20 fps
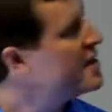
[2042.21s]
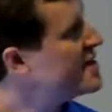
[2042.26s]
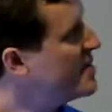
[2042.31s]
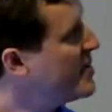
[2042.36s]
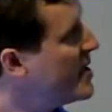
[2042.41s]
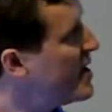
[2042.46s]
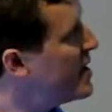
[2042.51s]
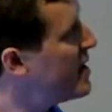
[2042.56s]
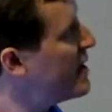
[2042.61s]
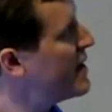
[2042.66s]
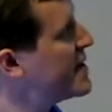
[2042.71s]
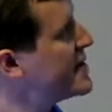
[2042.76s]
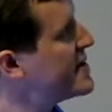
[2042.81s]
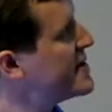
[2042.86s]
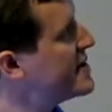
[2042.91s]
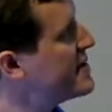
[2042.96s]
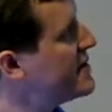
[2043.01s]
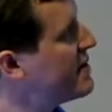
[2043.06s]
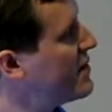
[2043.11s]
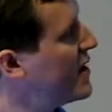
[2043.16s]
to me,
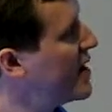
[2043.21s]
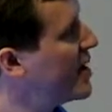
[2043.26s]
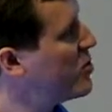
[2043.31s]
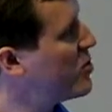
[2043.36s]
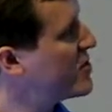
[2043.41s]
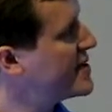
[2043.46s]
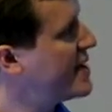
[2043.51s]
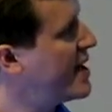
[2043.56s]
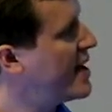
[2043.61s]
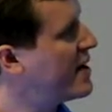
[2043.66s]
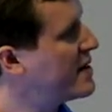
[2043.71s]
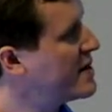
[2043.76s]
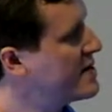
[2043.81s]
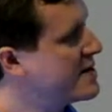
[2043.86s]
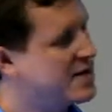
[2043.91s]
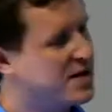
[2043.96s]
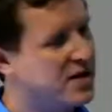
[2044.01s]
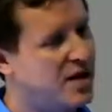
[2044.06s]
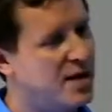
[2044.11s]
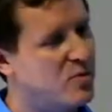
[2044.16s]
this label
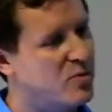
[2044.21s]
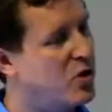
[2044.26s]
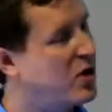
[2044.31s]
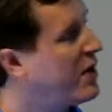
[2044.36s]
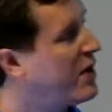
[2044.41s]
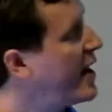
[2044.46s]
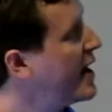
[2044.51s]
sounds a lot more